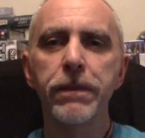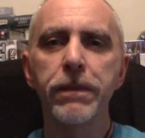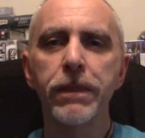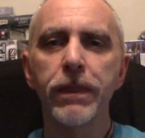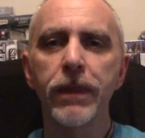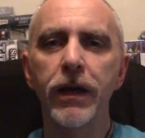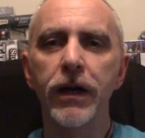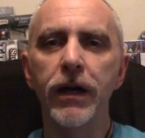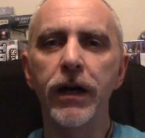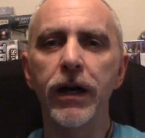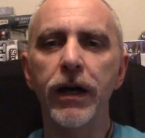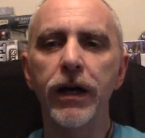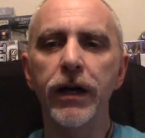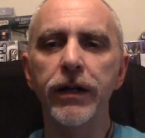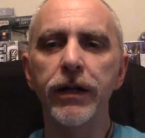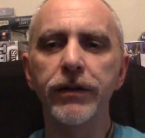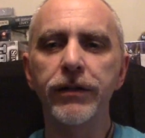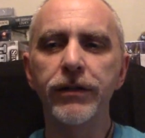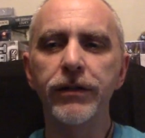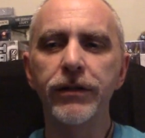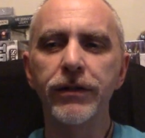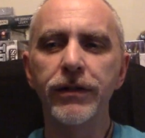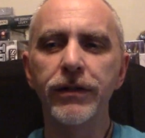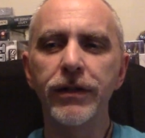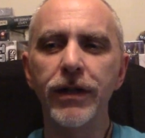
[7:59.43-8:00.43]
It
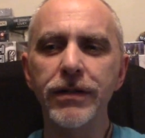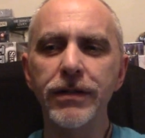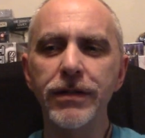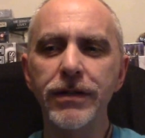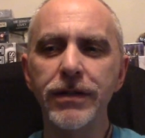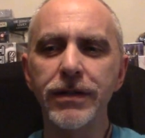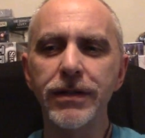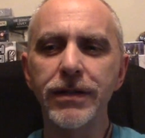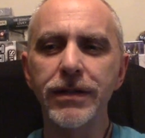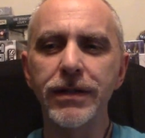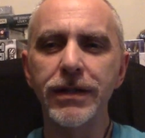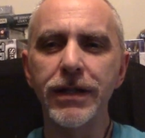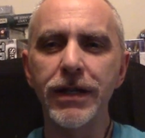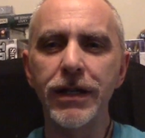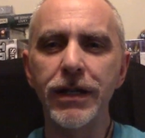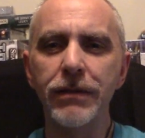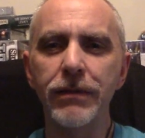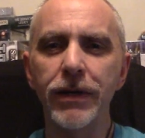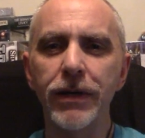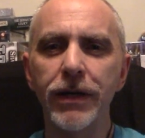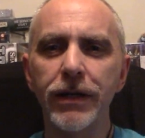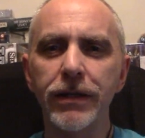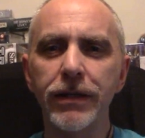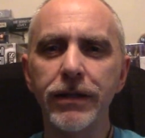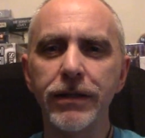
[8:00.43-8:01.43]
doesn't seem
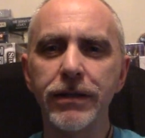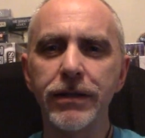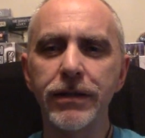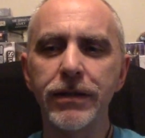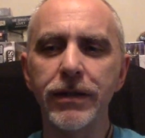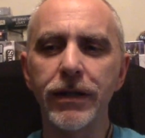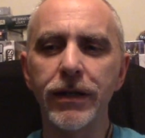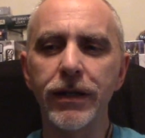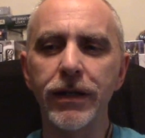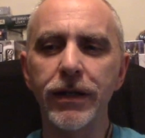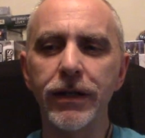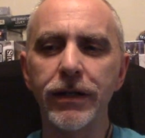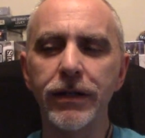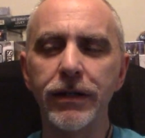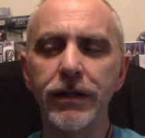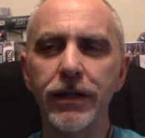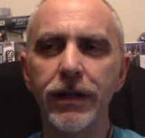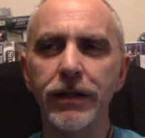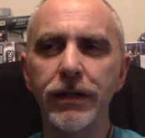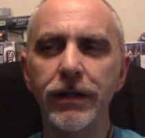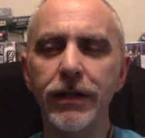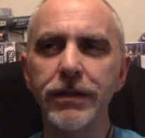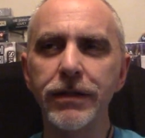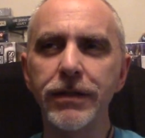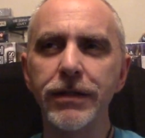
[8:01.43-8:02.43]
as
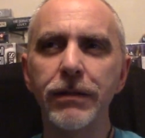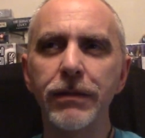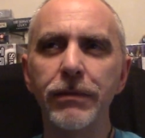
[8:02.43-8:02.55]
it doesn't seem